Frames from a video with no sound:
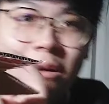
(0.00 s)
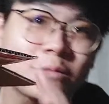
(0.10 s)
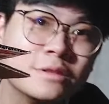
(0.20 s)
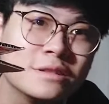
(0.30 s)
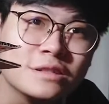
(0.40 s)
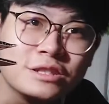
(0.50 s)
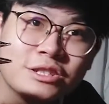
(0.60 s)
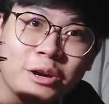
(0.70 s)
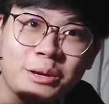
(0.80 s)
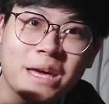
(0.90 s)
will
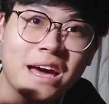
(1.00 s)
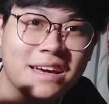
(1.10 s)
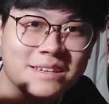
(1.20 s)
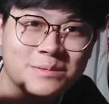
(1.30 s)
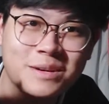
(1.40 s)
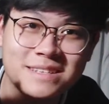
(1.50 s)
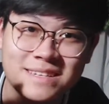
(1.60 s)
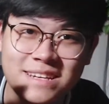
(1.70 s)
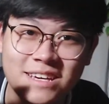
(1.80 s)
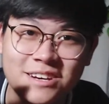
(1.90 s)
show you guys what is
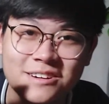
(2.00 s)
in here.